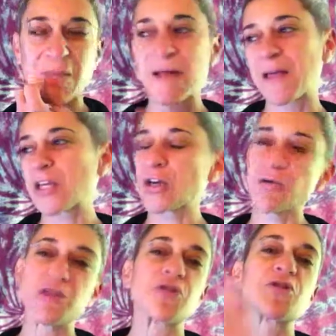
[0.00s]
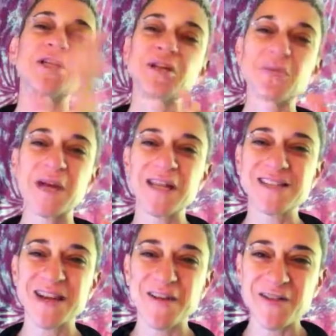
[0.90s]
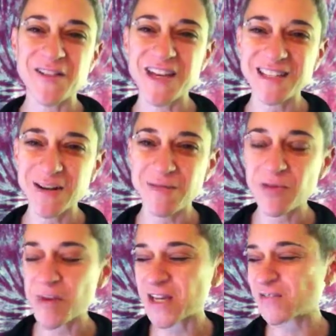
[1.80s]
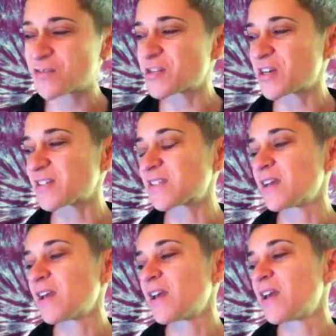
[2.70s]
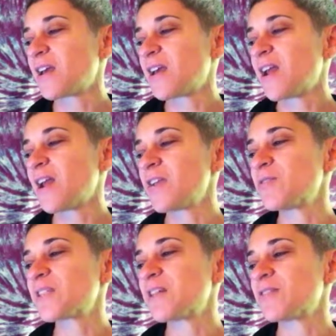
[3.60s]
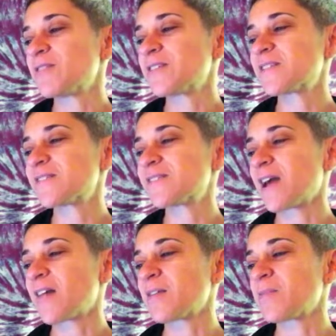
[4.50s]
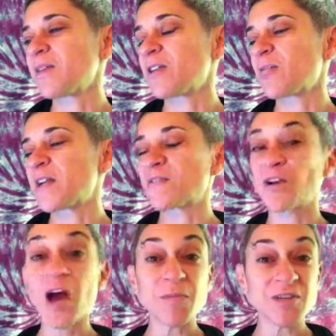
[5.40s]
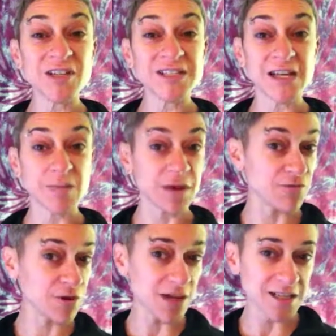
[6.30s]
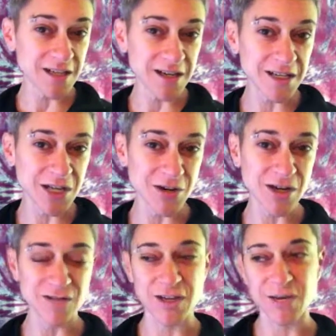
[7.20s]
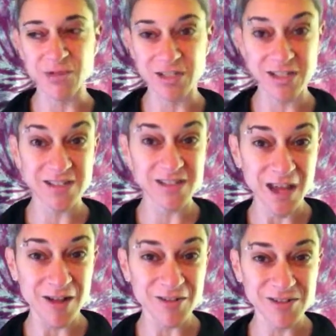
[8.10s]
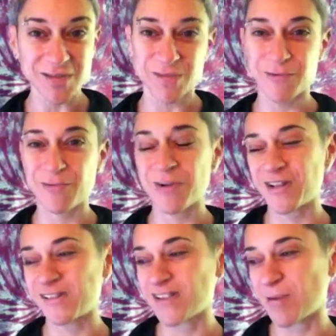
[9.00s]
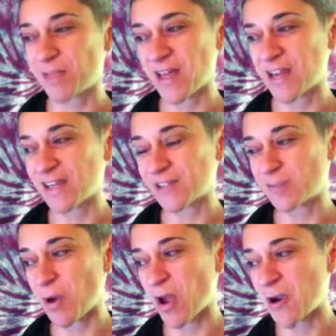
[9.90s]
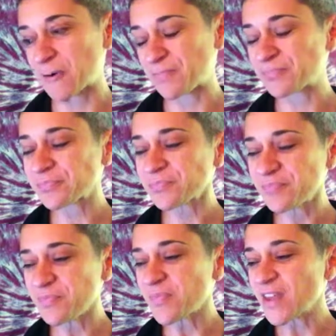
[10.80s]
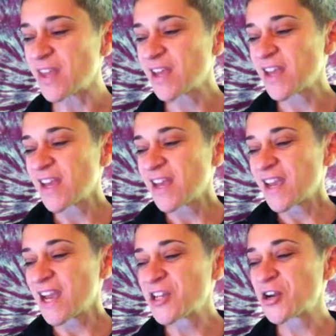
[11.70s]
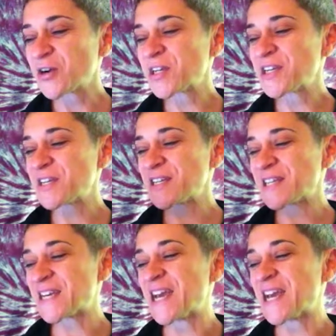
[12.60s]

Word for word: at my like you know 30 domains that I've collected over the past few years and he was you know he's telling me you know my different options I could pay 4.99 a year and have the option to sell some of the ones that I'm letting expire and you know he